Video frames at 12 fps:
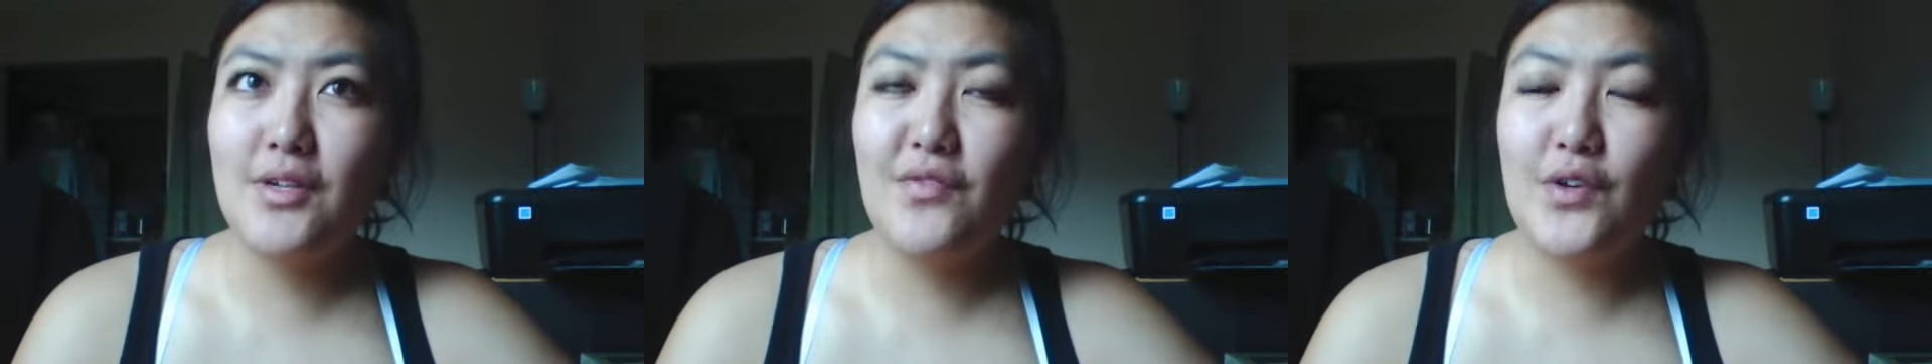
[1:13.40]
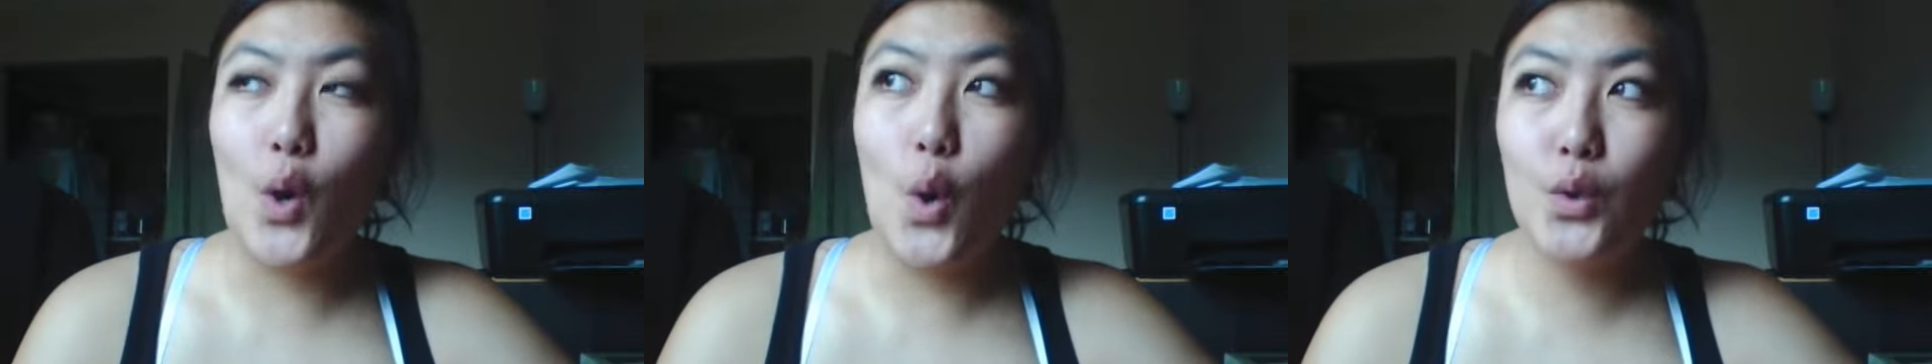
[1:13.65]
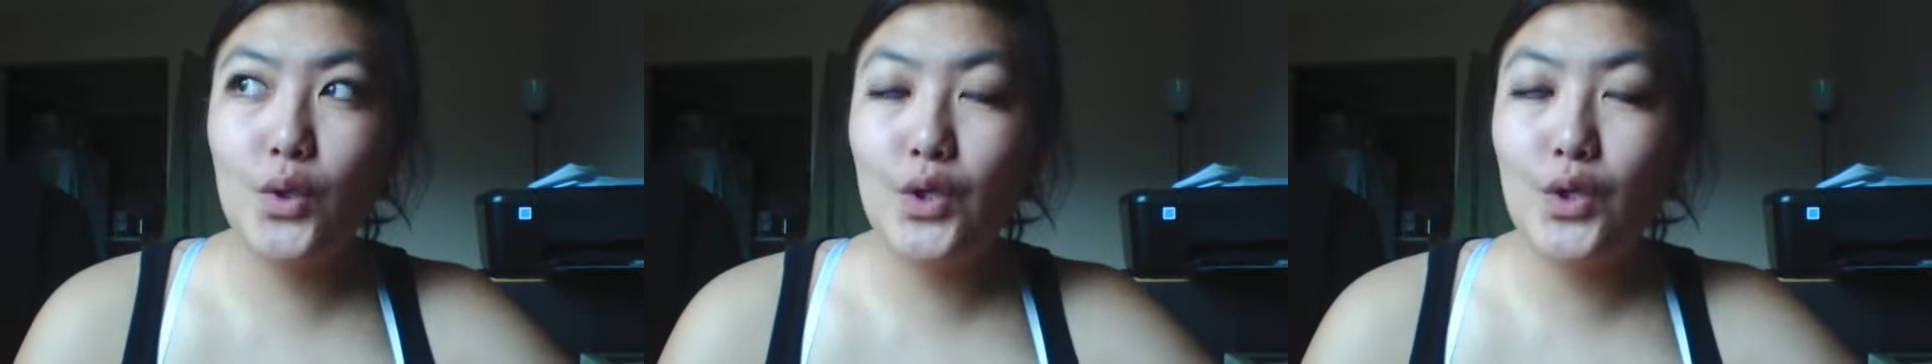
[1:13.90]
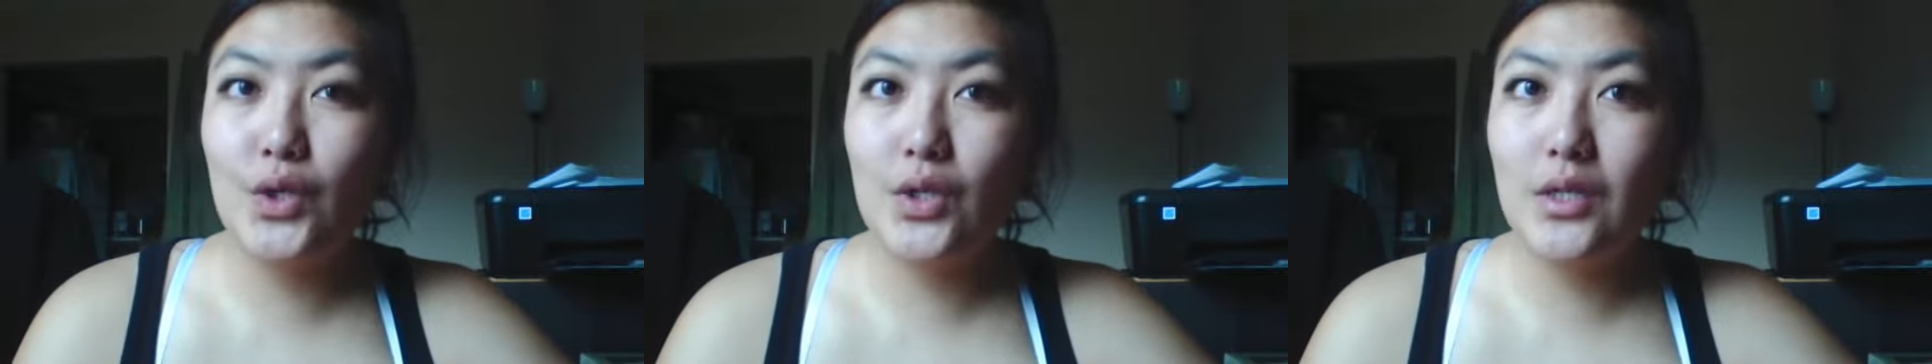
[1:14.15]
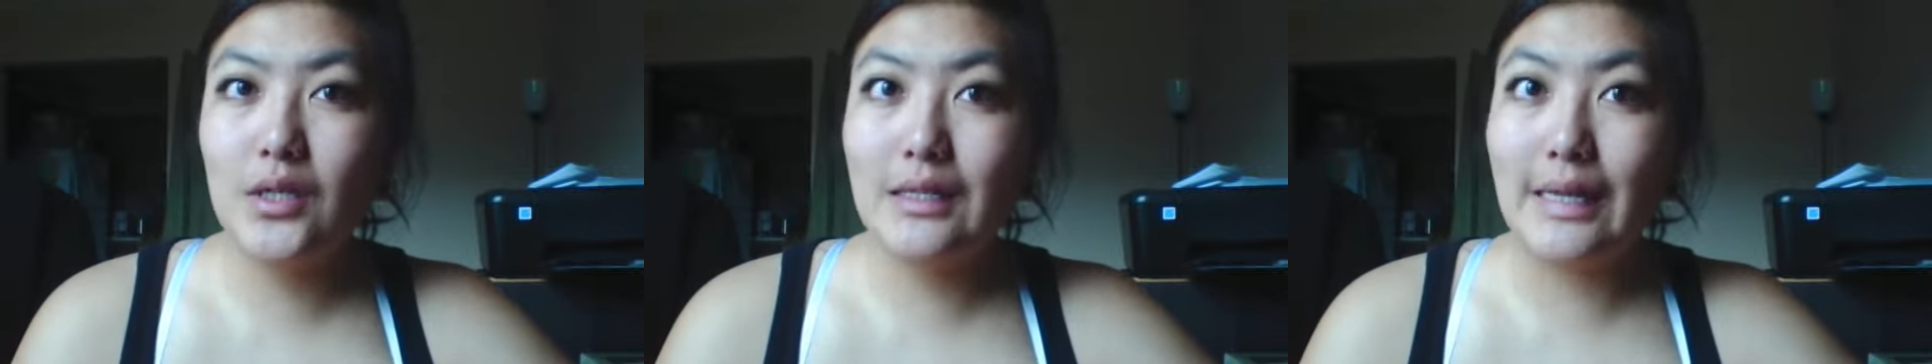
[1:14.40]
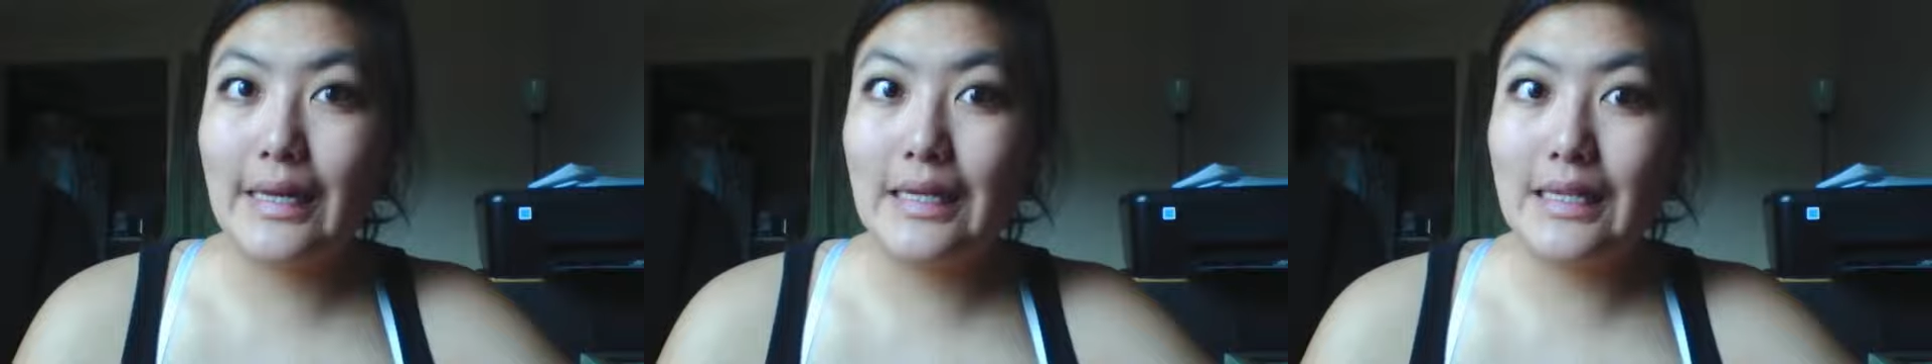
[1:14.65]
an older
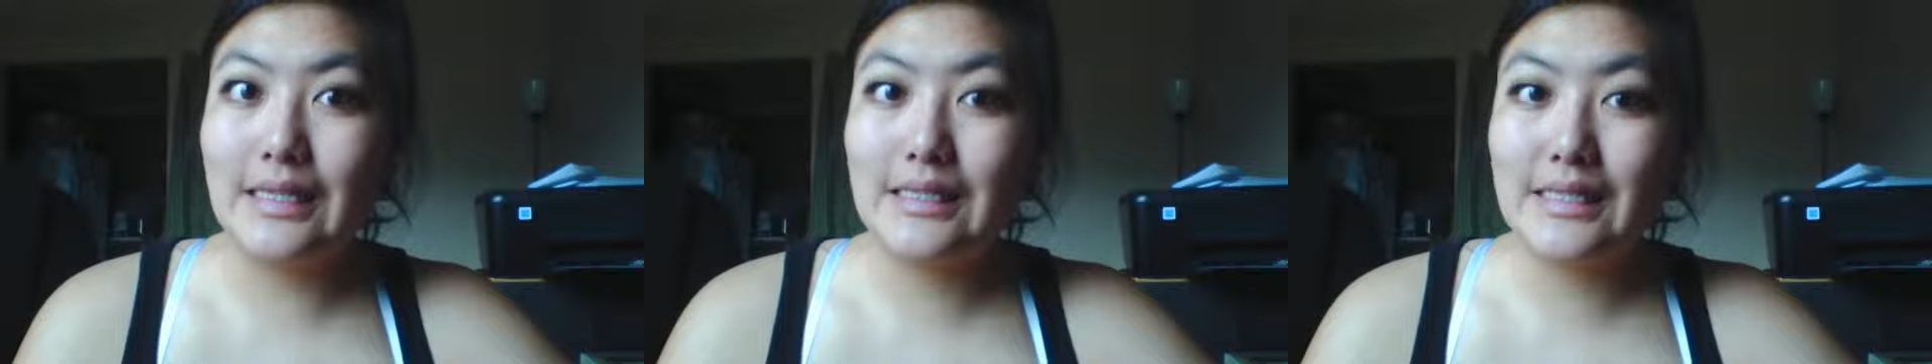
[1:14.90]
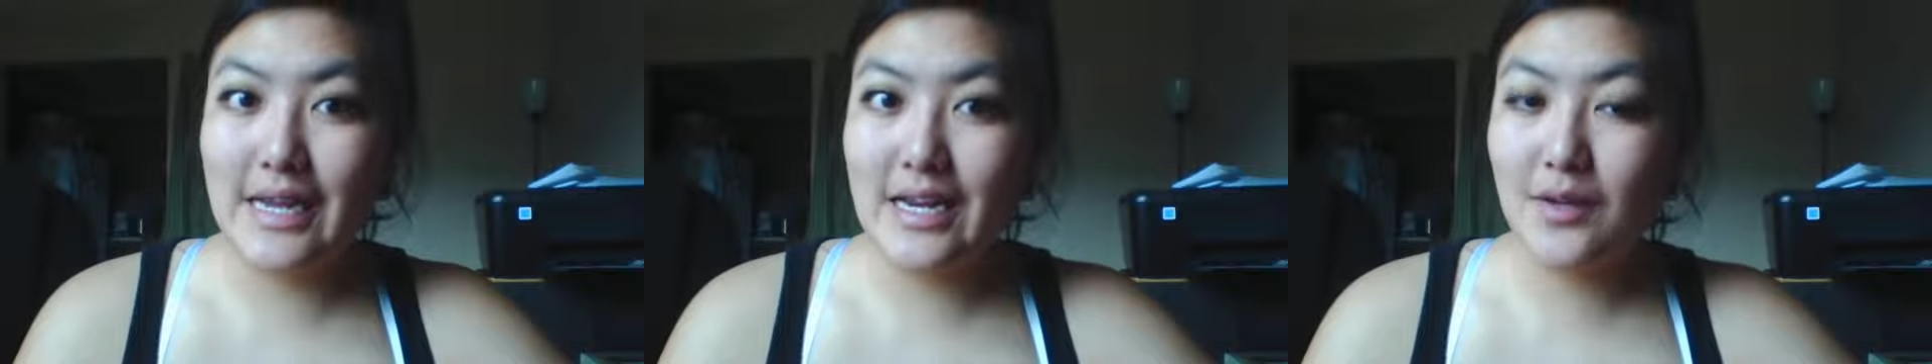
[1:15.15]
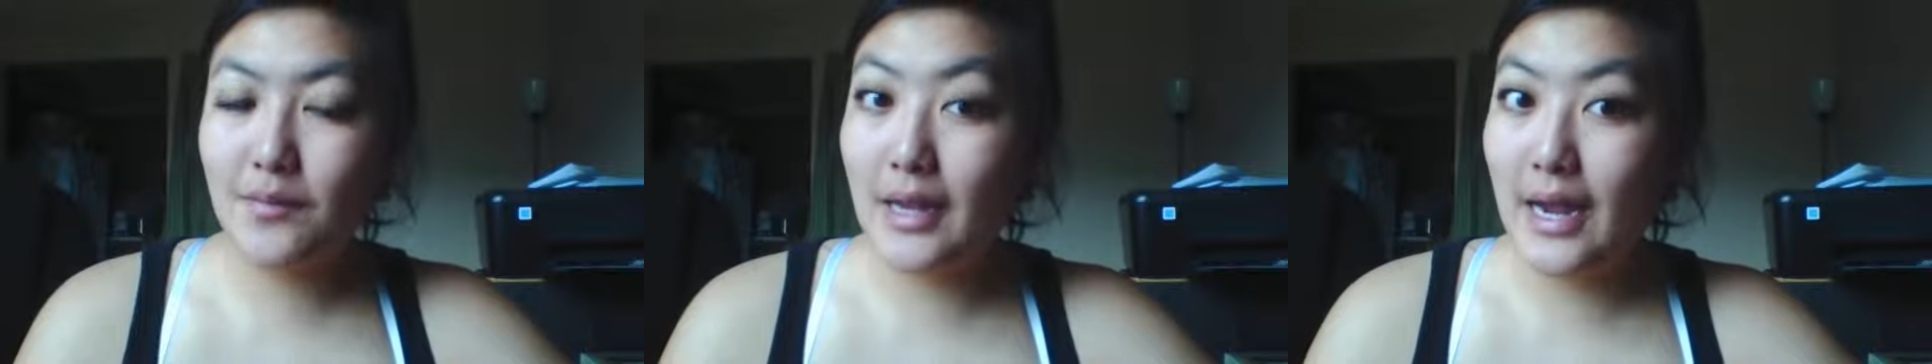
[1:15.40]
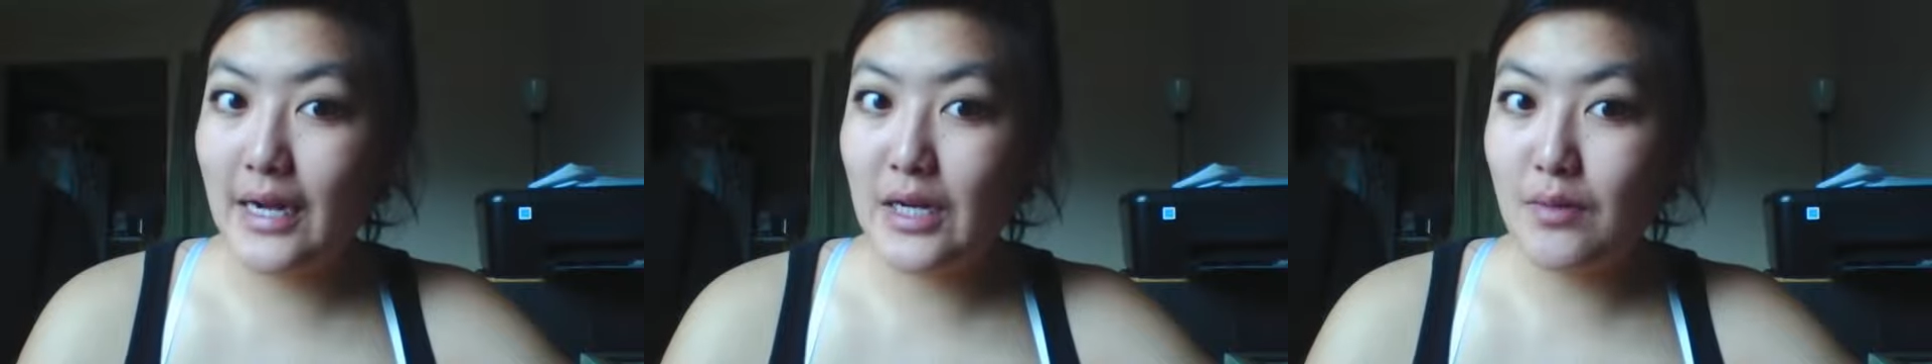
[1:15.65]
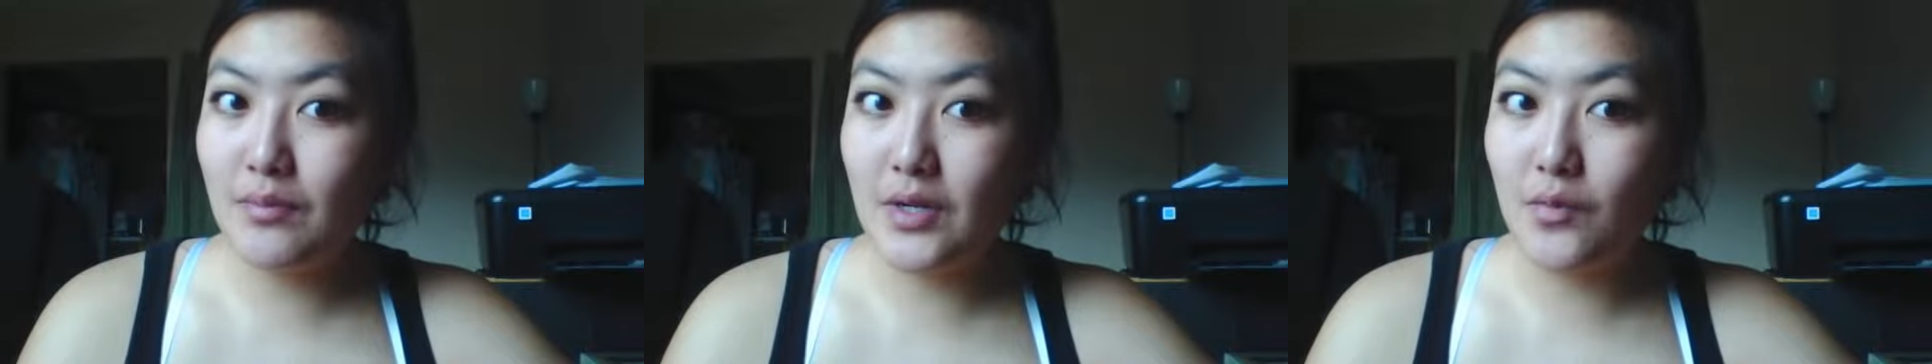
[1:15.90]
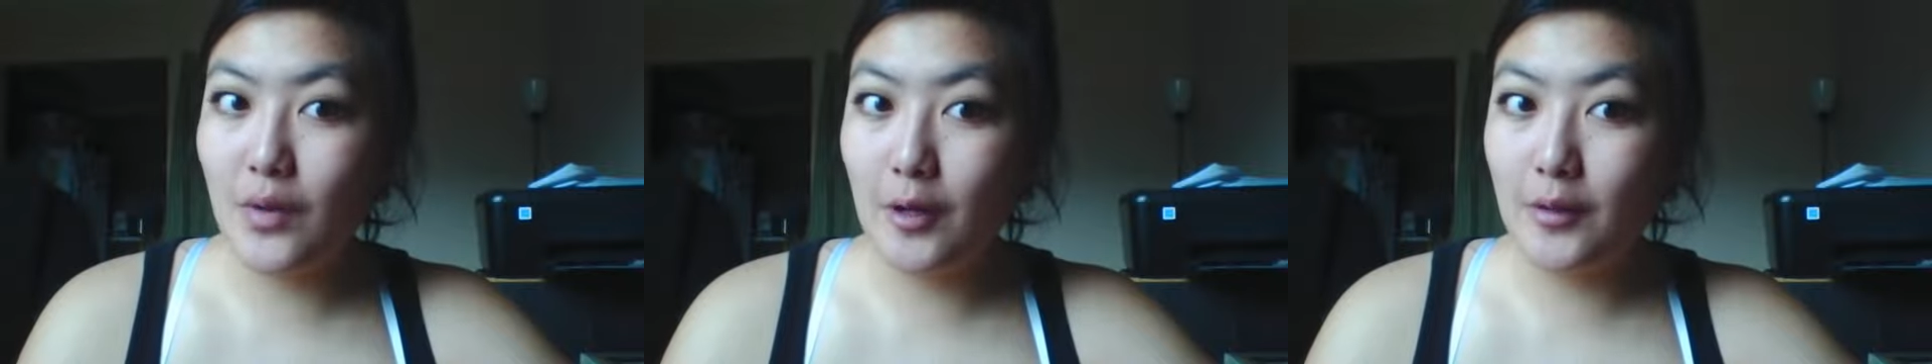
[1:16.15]
lady standing behind me
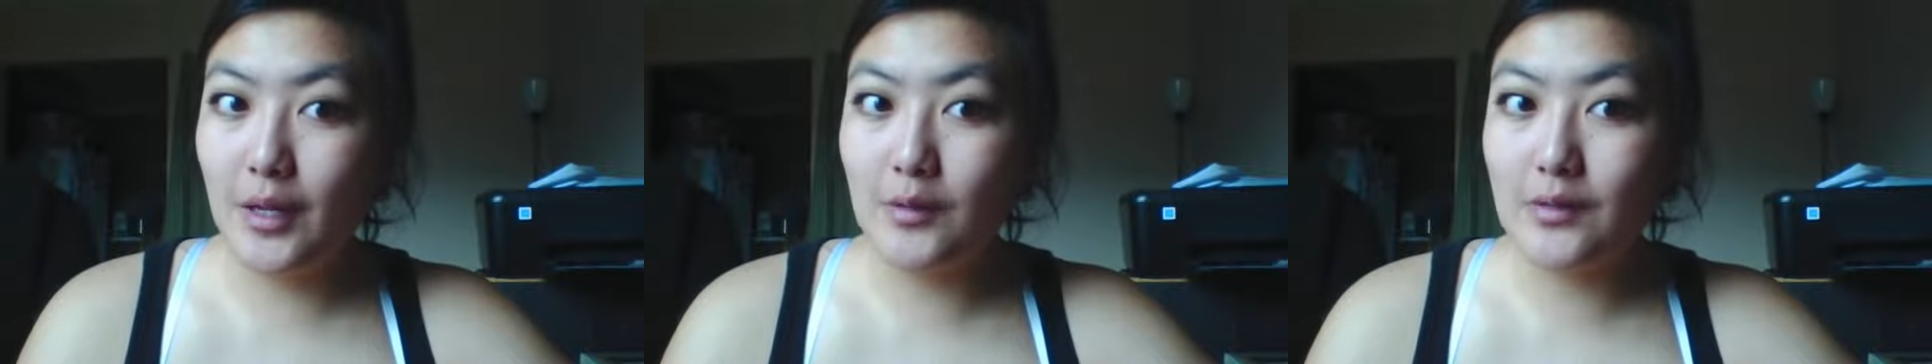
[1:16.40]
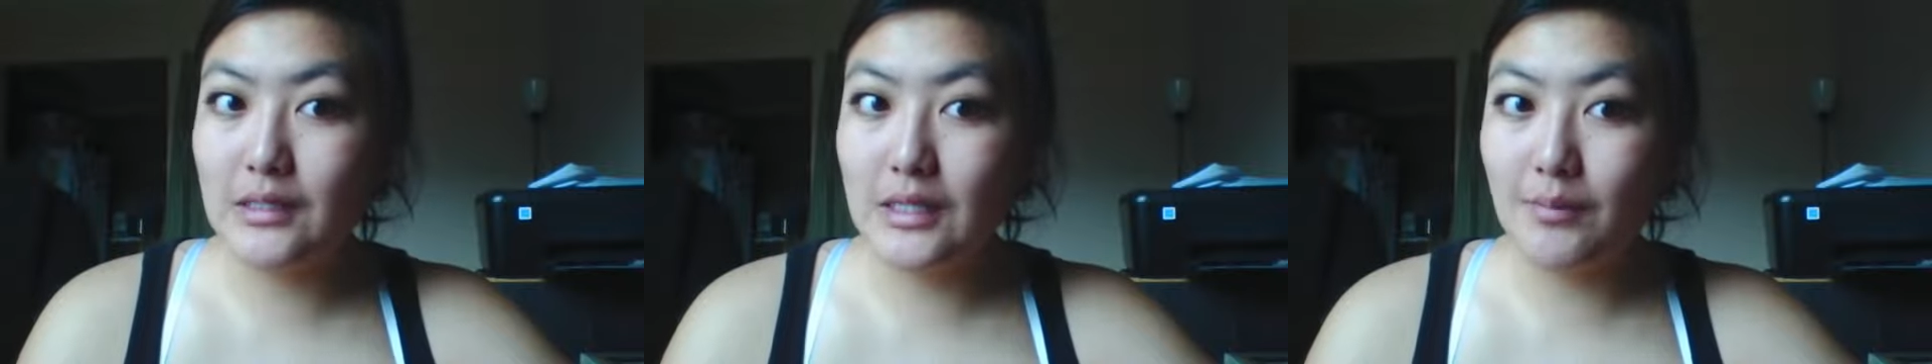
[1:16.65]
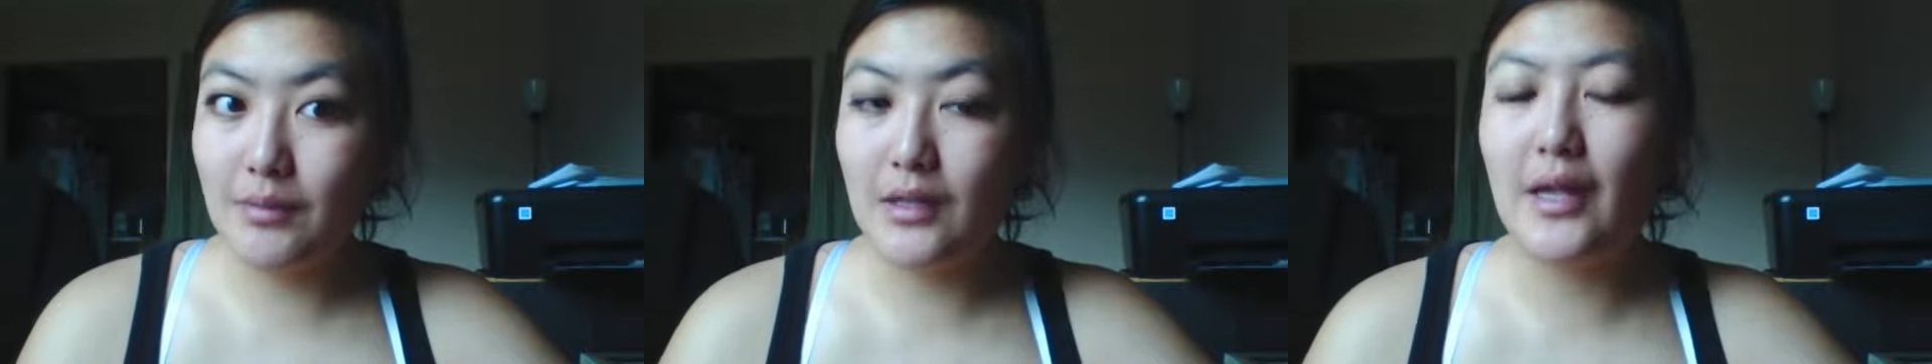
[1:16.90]
while I was sleeping.